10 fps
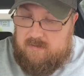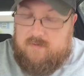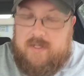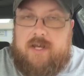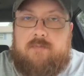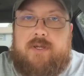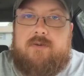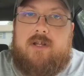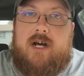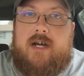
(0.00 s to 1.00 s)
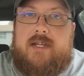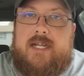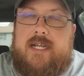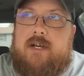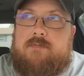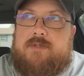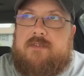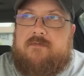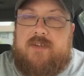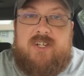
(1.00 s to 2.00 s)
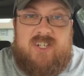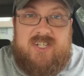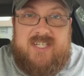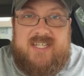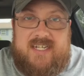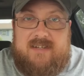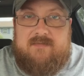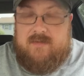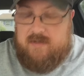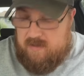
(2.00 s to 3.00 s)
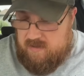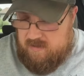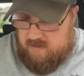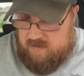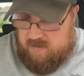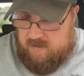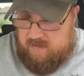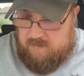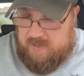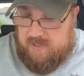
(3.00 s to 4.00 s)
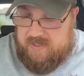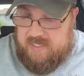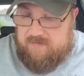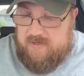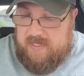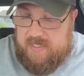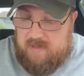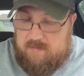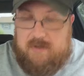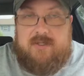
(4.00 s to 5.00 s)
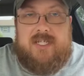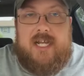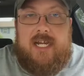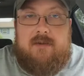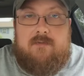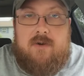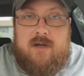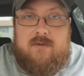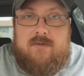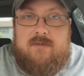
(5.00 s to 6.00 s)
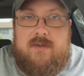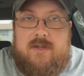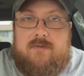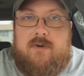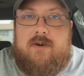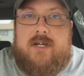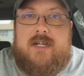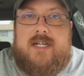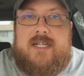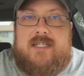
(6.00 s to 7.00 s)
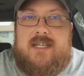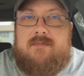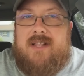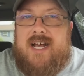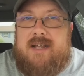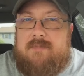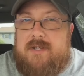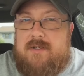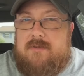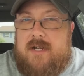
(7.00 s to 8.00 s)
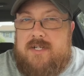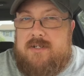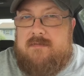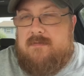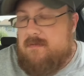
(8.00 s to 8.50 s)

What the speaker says: Will help you a lot. It helps the fish to see, because even in the most stained water, you are going to get some light penetration,